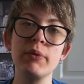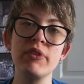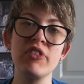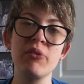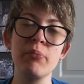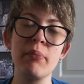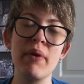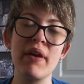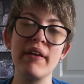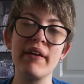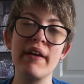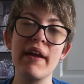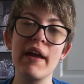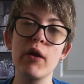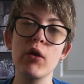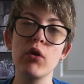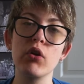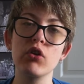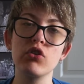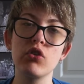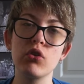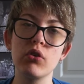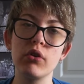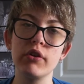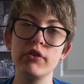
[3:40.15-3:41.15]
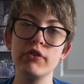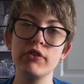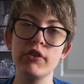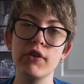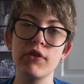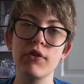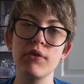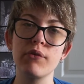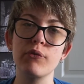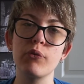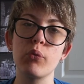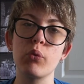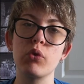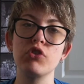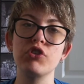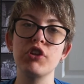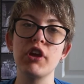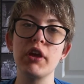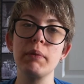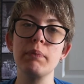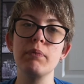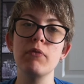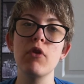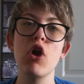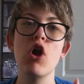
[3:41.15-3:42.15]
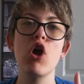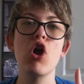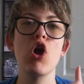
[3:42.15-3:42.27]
be the main character in season 14?